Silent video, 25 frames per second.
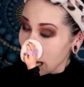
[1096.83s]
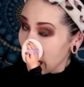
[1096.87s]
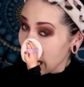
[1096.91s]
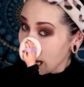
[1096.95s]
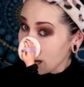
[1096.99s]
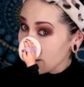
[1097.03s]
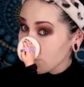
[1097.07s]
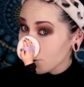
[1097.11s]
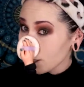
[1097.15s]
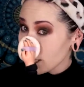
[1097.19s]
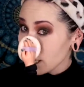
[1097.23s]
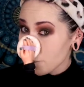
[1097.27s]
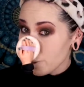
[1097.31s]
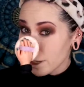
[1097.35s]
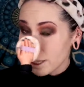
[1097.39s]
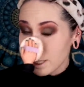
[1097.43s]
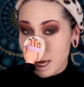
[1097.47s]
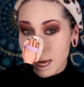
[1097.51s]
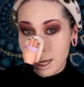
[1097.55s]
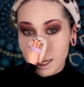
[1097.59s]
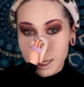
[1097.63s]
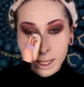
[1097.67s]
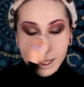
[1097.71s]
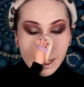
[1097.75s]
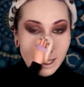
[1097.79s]
I've really been
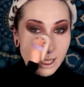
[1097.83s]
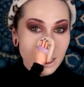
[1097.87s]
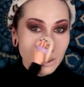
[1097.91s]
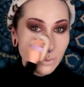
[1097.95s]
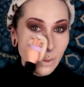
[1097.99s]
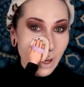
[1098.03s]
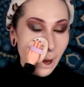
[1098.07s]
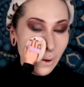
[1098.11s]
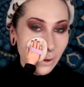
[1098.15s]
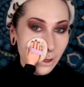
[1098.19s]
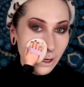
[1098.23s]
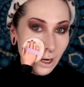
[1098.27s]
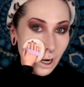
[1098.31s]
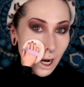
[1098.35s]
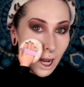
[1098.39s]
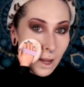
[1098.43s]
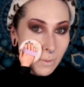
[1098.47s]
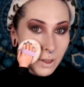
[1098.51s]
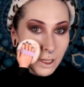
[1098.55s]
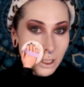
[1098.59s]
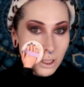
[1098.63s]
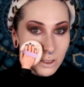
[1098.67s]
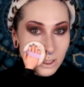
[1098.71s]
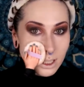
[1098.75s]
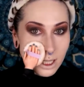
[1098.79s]
liking this powder. I've
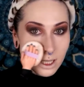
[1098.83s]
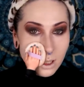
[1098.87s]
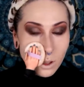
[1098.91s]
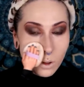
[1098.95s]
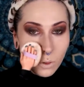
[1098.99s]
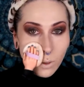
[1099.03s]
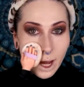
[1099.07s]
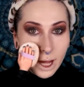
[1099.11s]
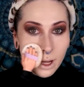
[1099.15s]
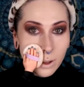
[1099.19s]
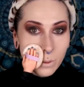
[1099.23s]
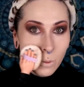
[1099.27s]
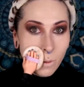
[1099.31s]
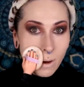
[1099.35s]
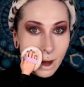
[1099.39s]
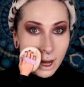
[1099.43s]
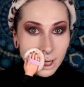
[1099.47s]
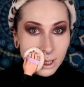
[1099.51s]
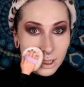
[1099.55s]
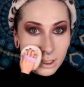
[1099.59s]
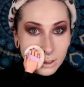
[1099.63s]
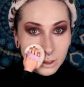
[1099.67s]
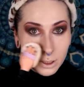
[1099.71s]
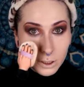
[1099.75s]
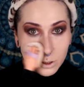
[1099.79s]
been using the Wet n
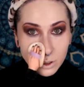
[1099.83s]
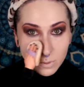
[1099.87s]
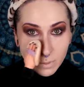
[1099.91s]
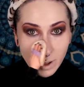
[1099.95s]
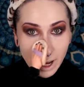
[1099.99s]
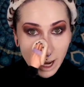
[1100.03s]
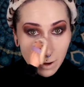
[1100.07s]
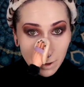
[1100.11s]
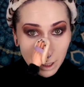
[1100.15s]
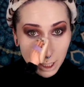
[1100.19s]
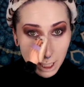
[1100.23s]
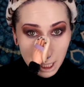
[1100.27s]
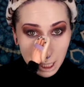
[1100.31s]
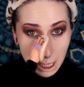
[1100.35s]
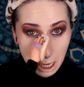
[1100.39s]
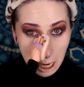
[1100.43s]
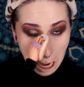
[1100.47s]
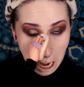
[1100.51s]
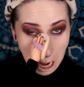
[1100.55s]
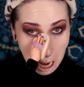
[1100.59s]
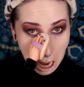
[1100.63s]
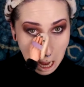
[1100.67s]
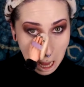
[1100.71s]
Wild loose powder,